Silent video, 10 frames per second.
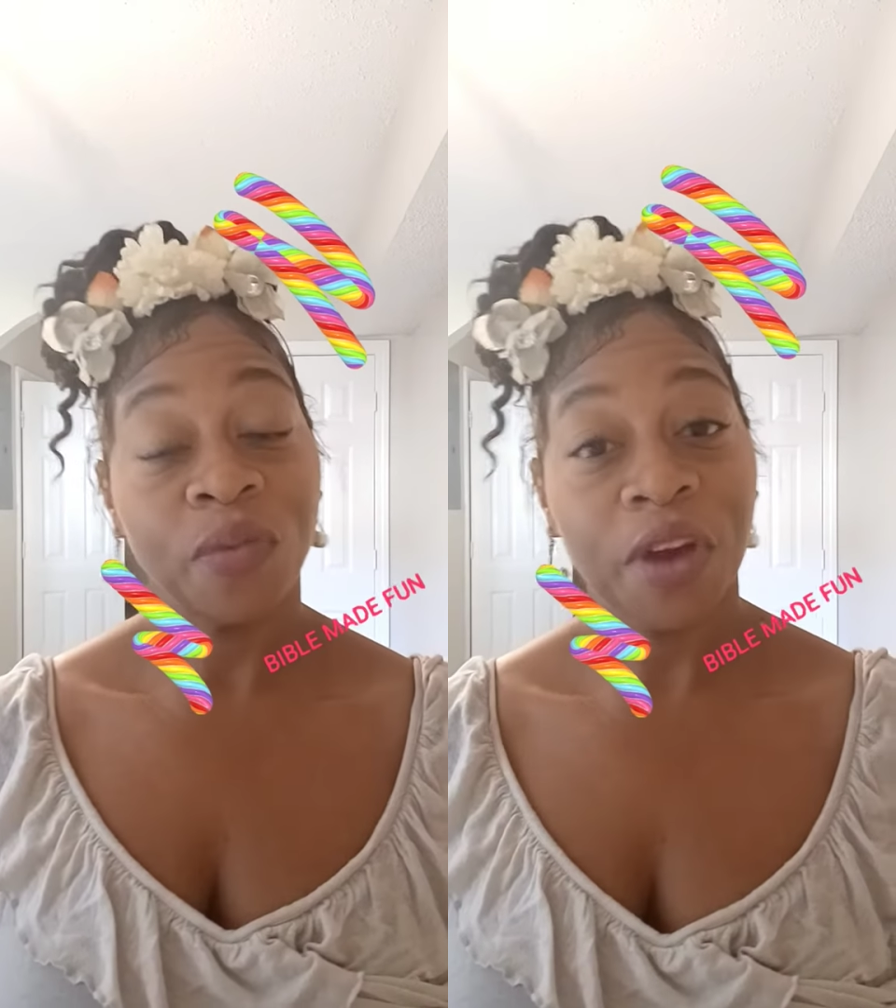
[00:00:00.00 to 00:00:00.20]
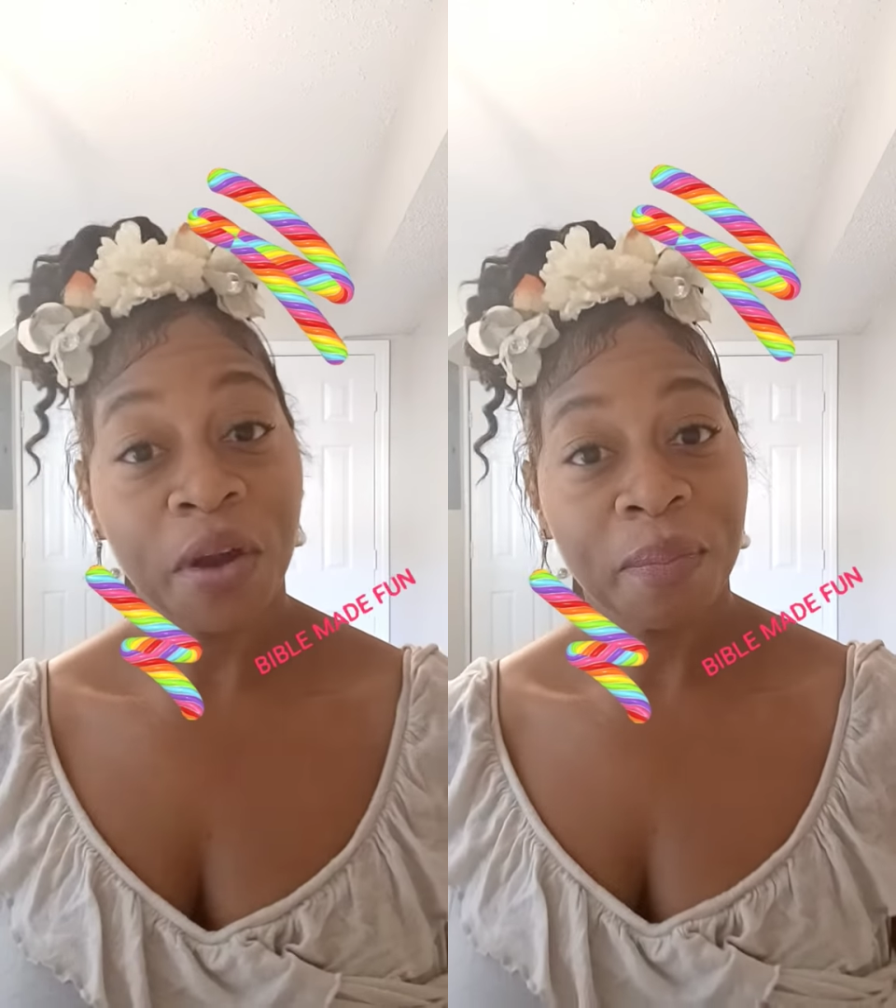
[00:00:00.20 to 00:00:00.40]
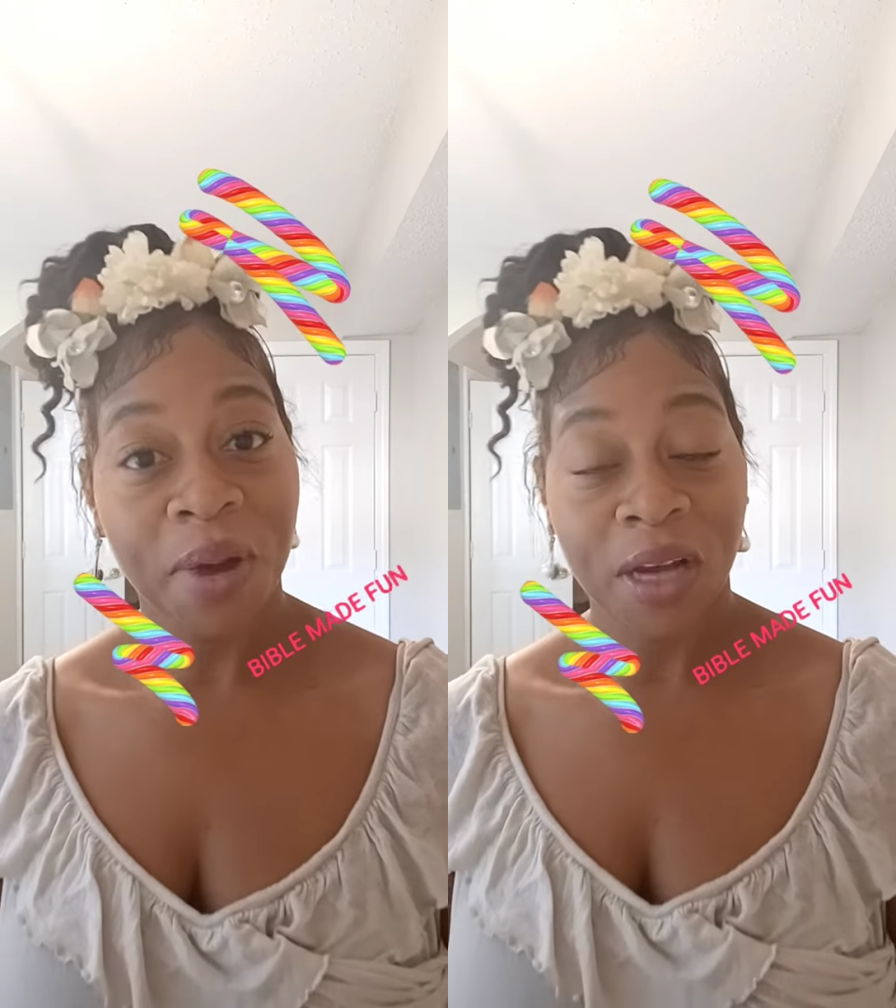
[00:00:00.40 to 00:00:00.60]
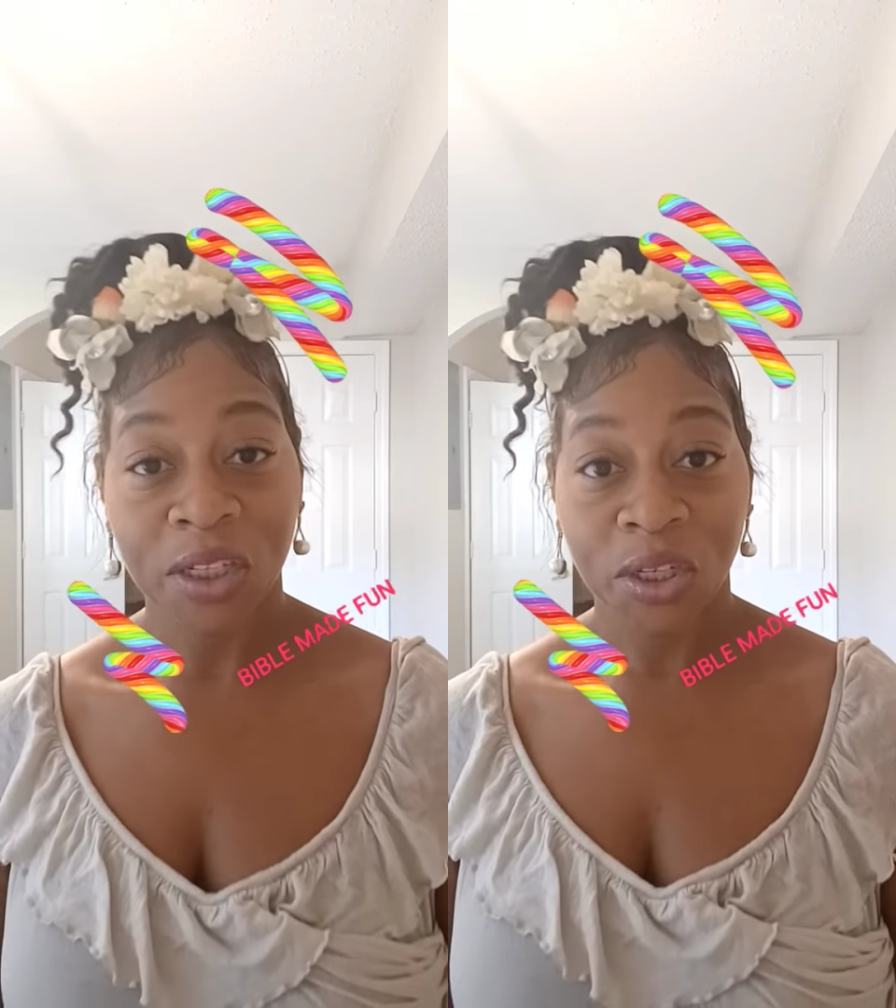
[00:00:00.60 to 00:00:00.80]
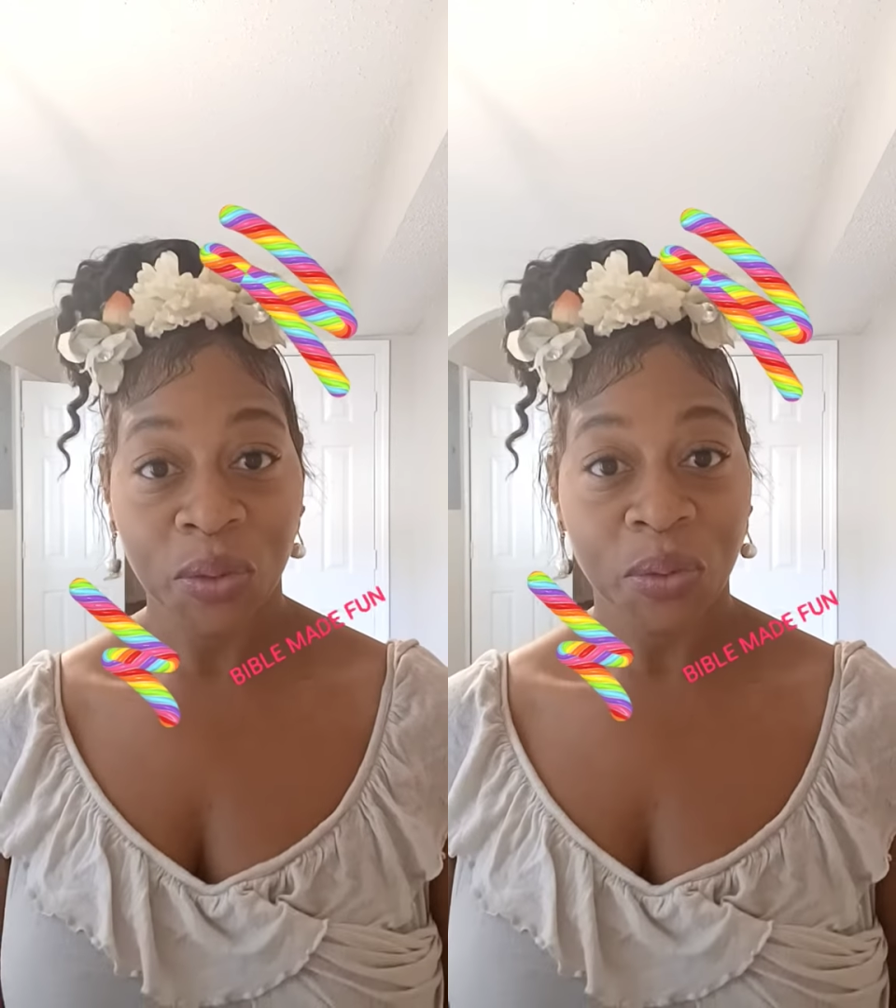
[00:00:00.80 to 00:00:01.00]
very much
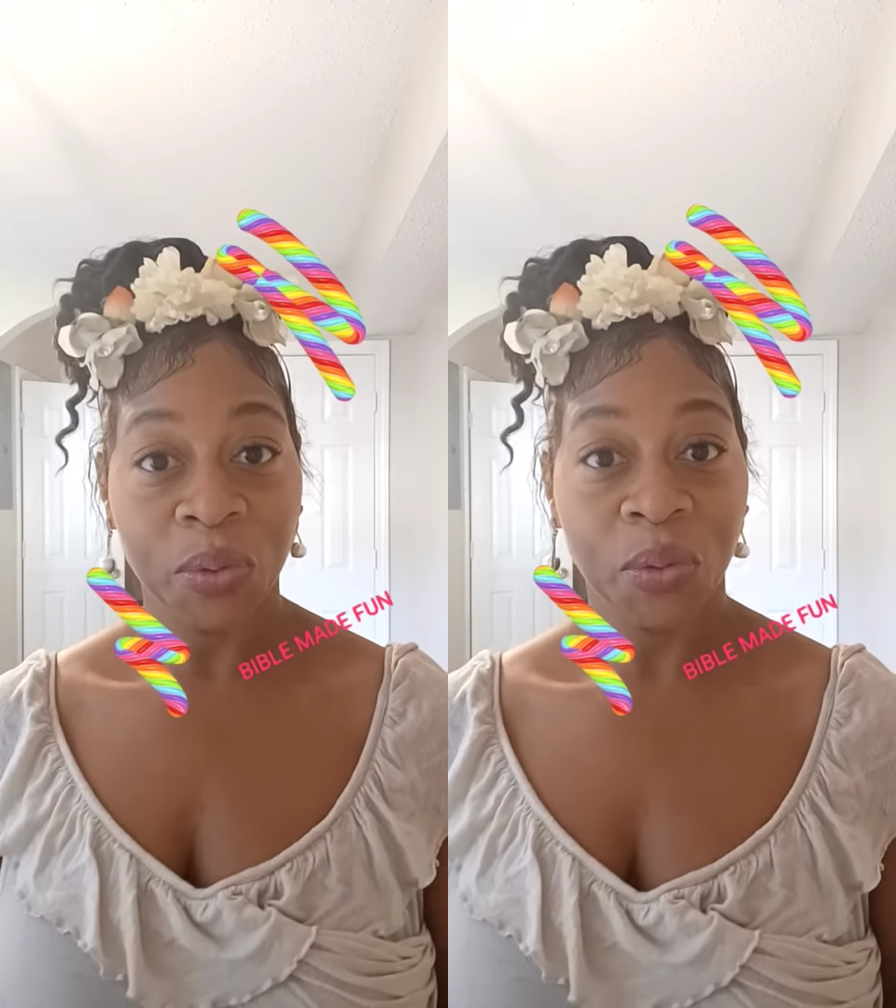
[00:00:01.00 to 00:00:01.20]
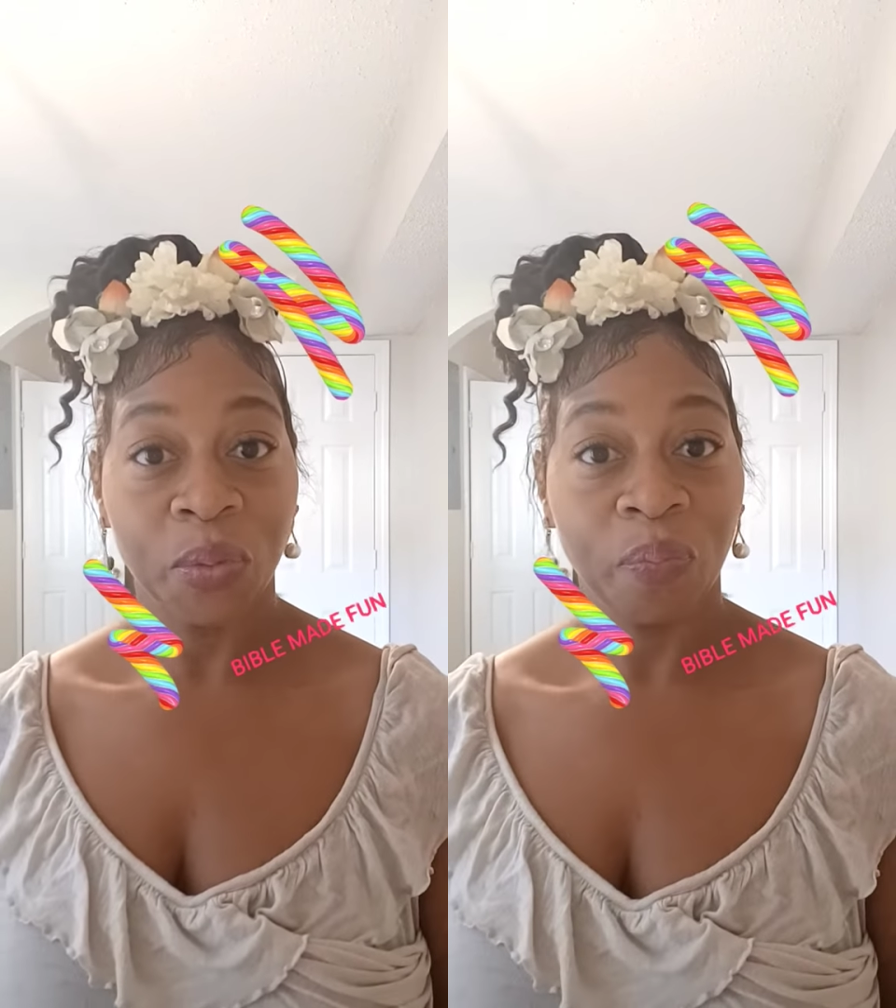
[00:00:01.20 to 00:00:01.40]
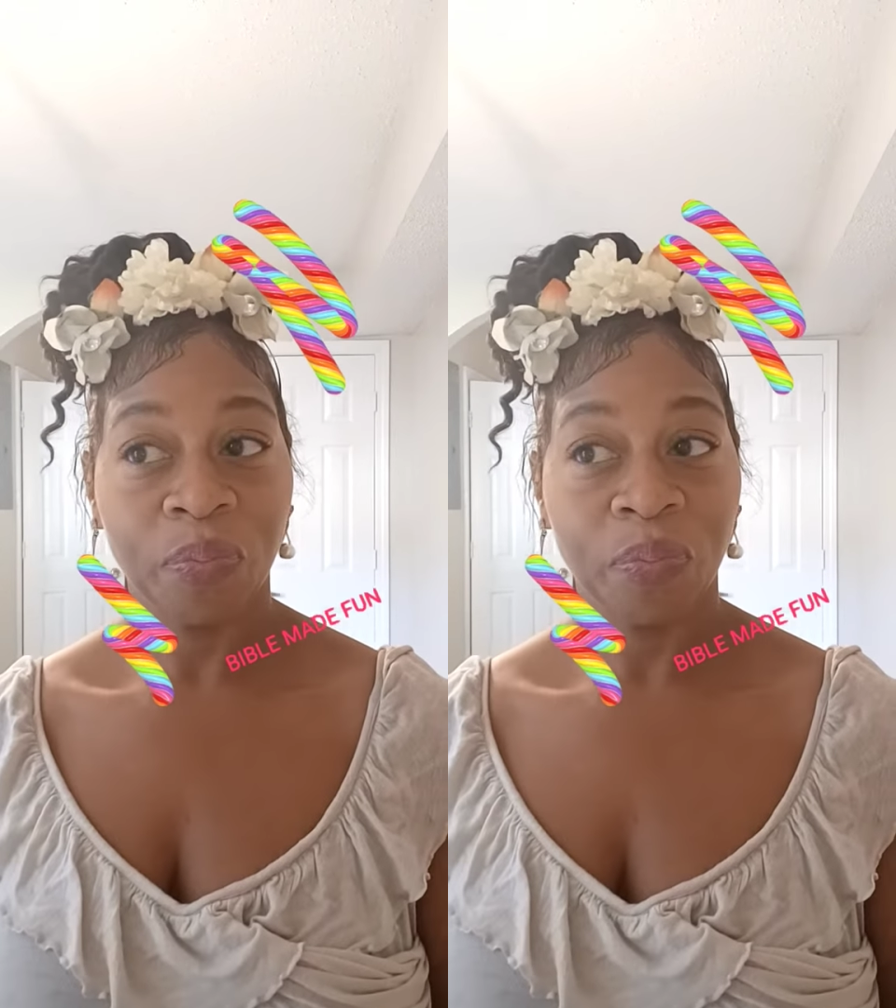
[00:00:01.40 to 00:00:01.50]
to